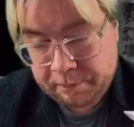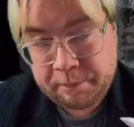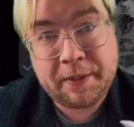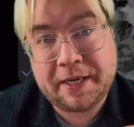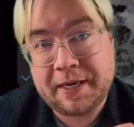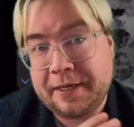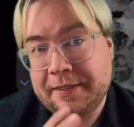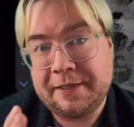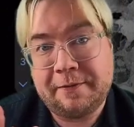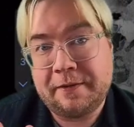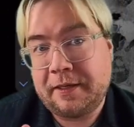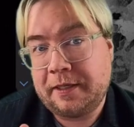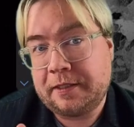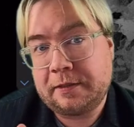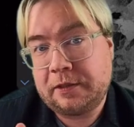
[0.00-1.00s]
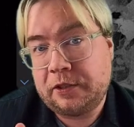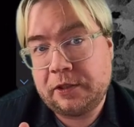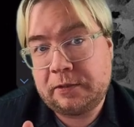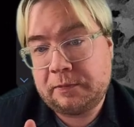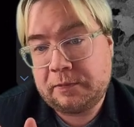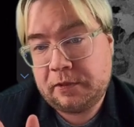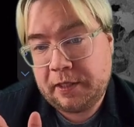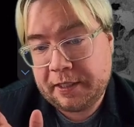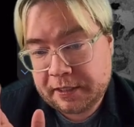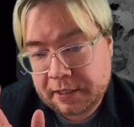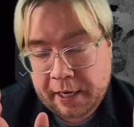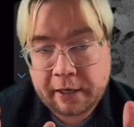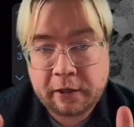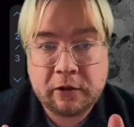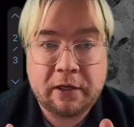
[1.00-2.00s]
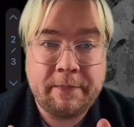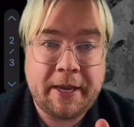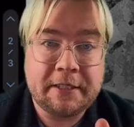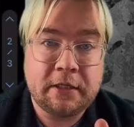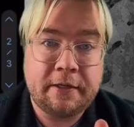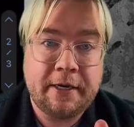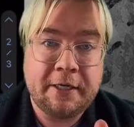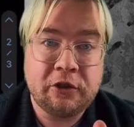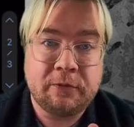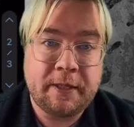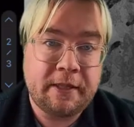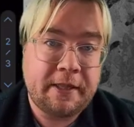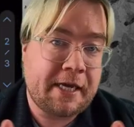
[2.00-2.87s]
Because it's just entirely based on entropy.